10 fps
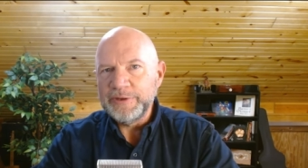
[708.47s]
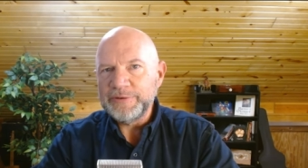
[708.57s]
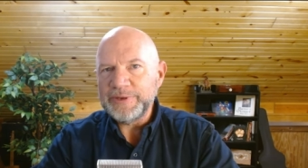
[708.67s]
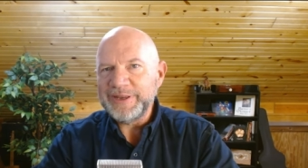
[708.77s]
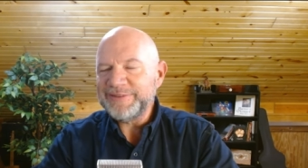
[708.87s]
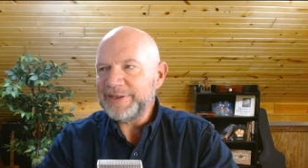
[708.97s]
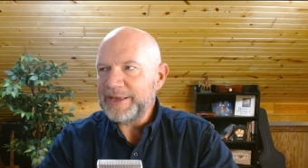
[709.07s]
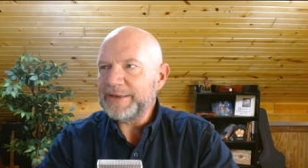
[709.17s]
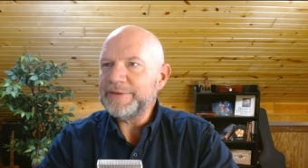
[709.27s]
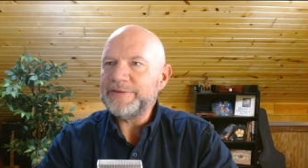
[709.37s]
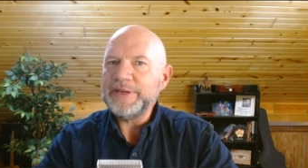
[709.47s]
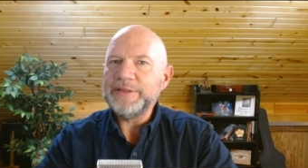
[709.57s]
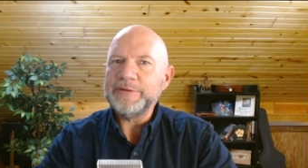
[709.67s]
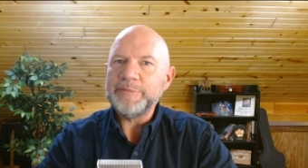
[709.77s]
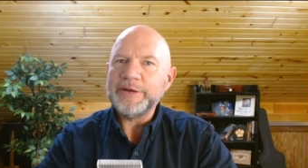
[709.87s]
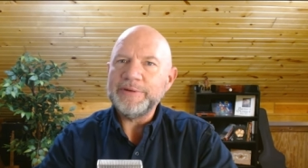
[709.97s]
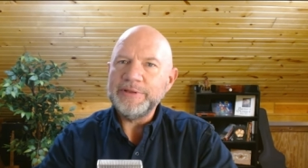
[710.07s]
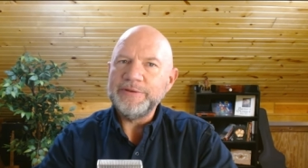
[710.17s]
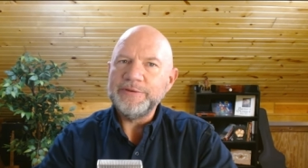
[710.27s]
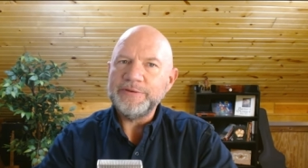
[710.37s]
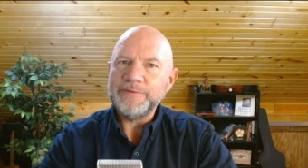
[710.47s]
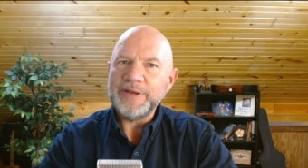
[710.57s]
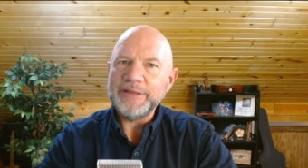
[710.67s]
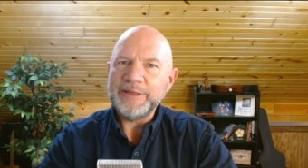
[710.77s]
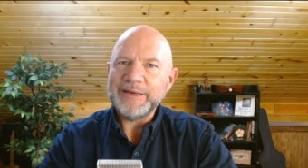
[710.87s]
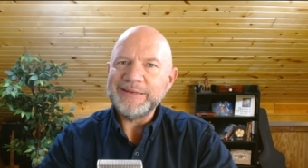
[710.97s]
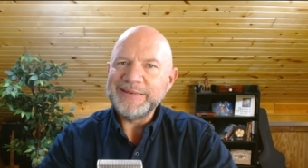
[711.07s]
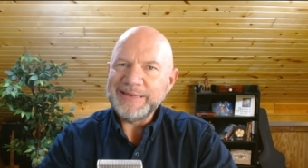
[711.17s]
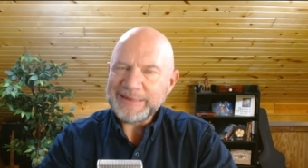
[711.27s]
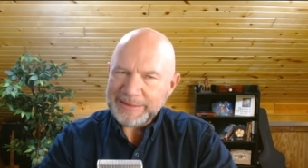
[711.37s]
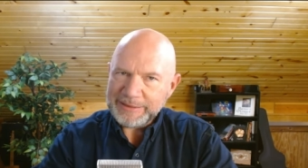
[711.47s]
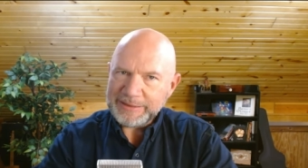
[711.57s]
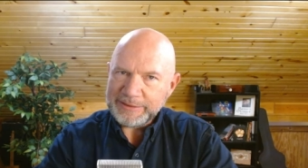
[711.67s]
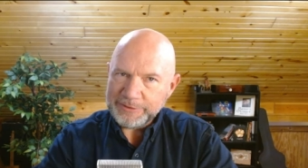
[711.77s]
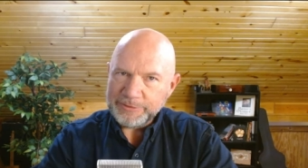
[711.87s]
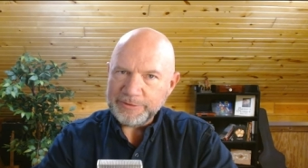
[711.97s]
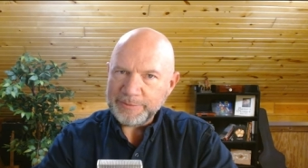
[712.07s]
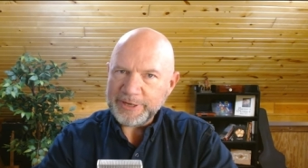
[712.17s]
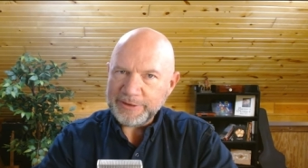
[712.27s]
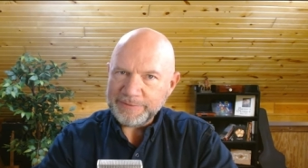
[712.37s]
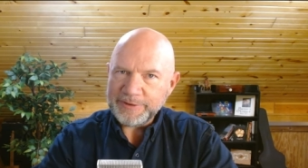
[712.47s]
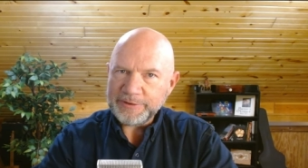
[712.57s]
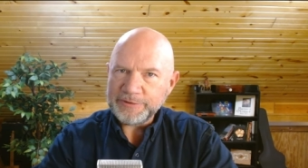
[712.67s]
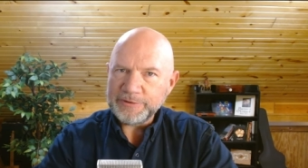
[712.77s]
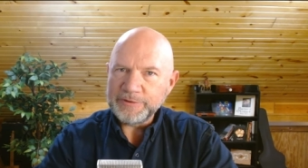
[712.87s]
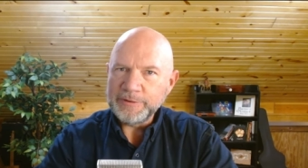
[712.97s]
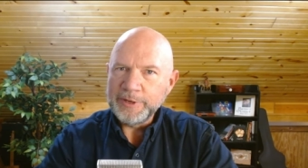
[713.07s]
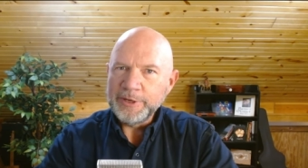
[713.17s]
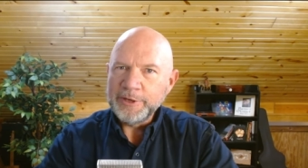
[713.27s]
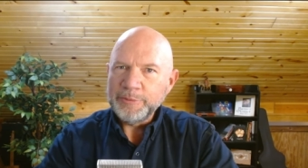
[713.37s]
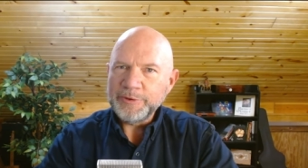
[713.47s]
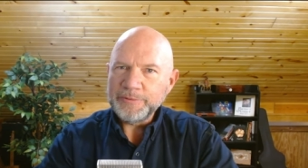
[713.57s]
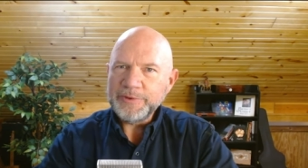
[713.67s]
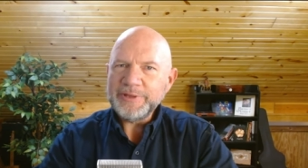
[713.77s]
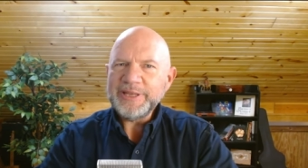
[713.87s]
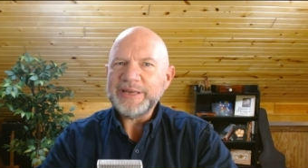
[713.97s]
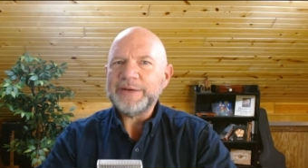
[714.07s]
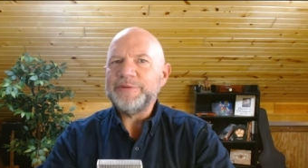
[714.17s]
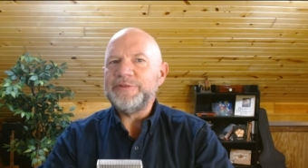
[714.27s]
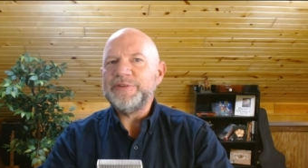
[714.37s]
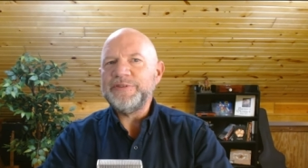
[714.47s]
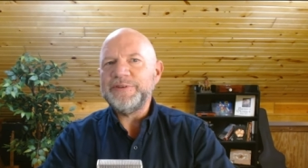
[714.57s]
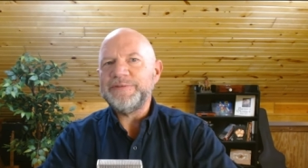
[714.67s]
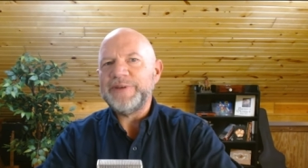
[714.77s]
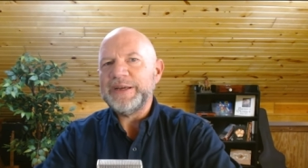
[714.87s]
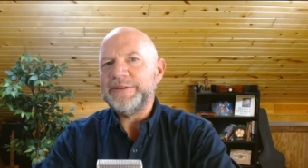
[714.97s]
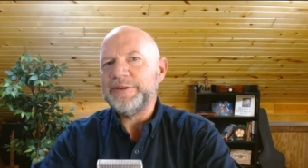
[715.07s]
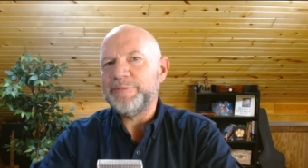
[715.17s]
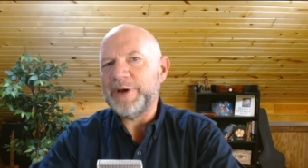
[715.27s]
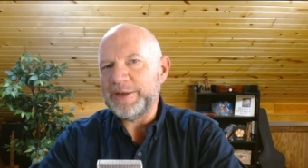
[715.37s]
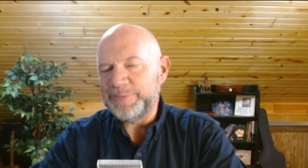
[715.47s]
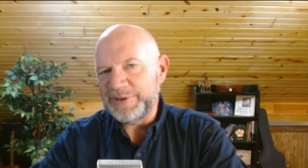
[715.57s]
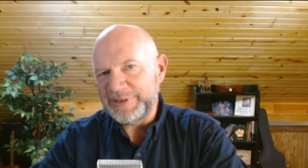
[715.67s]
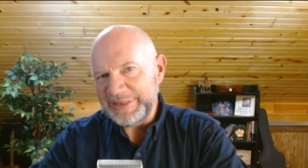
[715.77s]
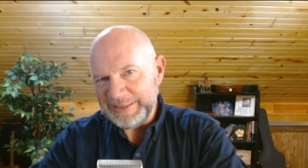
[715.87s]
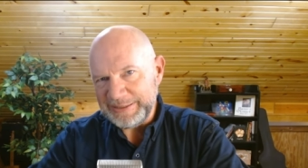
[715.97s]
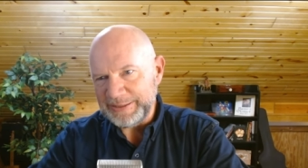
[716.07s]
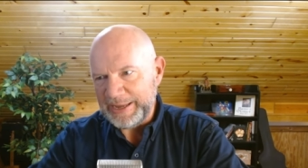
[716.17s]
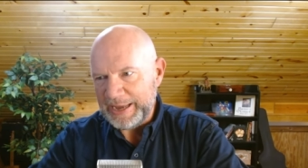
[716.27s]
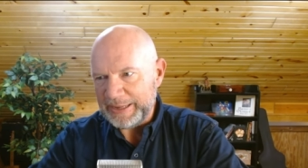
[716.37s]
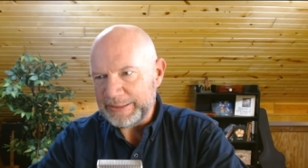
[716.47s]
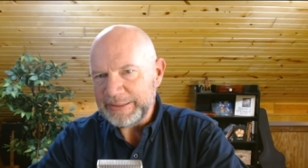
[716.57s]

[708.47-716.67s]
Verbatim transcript: So I guess I can't say that my religious faith had nothing to do with my convictions, but really, I was just affected by a political ad